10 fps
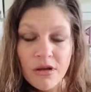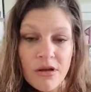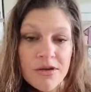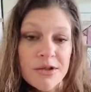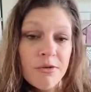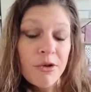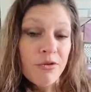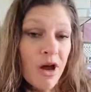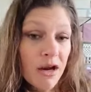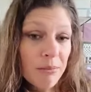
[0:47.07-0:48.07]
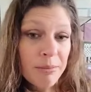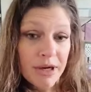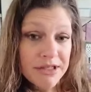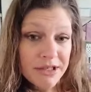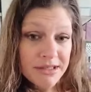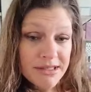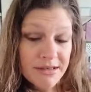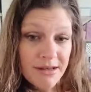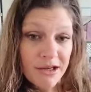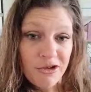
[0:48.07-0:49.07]
So if you've got a budget
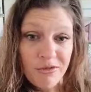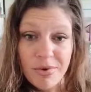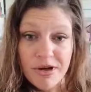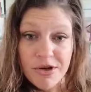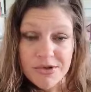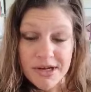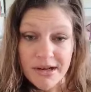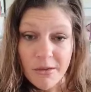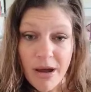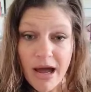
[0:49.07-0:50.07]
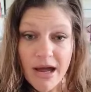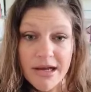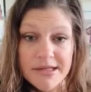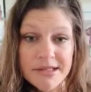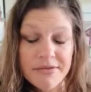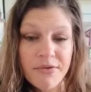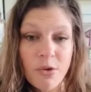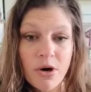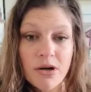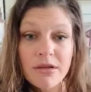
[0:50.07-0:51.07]
that you've been using in the past
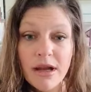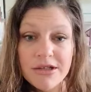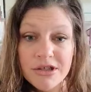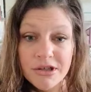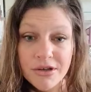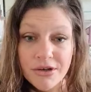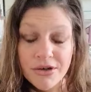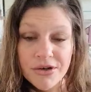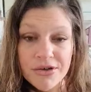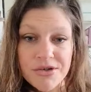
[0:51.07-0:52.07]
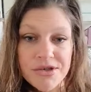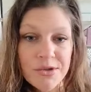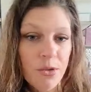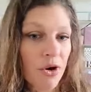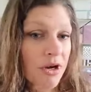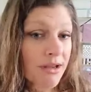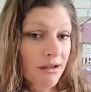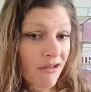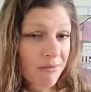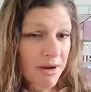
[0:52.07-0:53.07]
for lunch and learns or
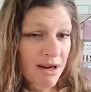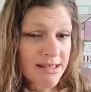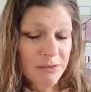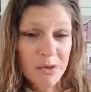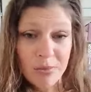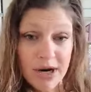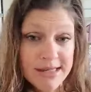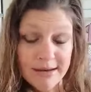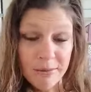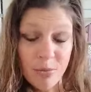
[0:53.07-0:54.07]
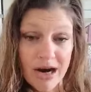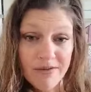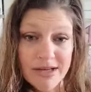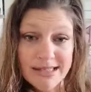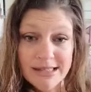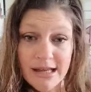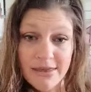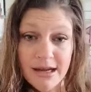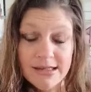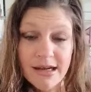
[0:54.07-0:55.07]
kickoff meetings with breakfasts and
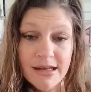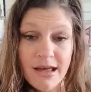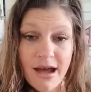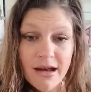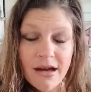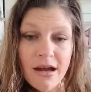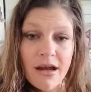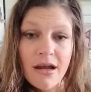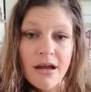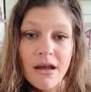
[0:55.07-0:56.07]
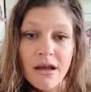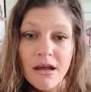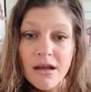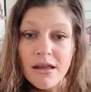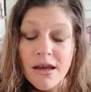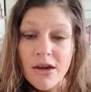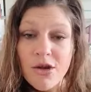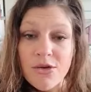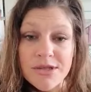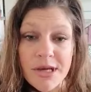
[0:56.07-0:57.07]
things like that, then
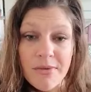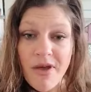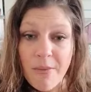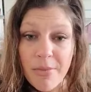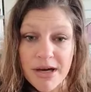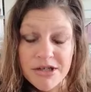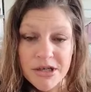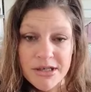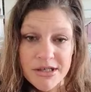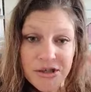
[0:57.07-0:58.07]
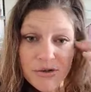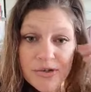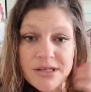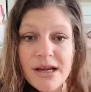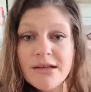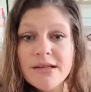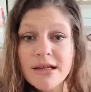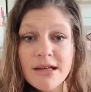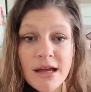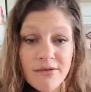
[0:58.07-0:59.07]
use some of that budget to
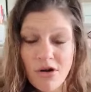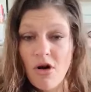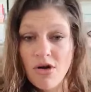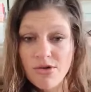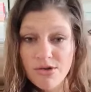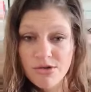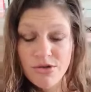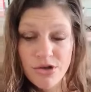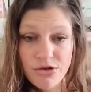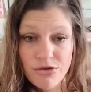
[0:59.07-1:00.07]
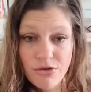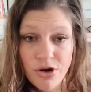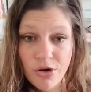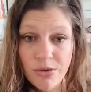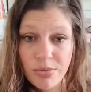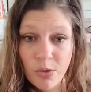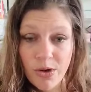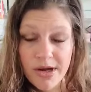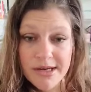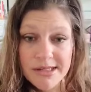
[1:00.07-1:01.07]
send gift cards to your
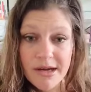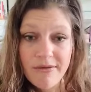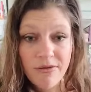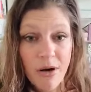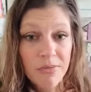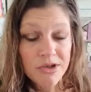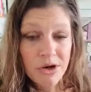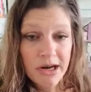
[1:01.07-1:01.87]
employees from the training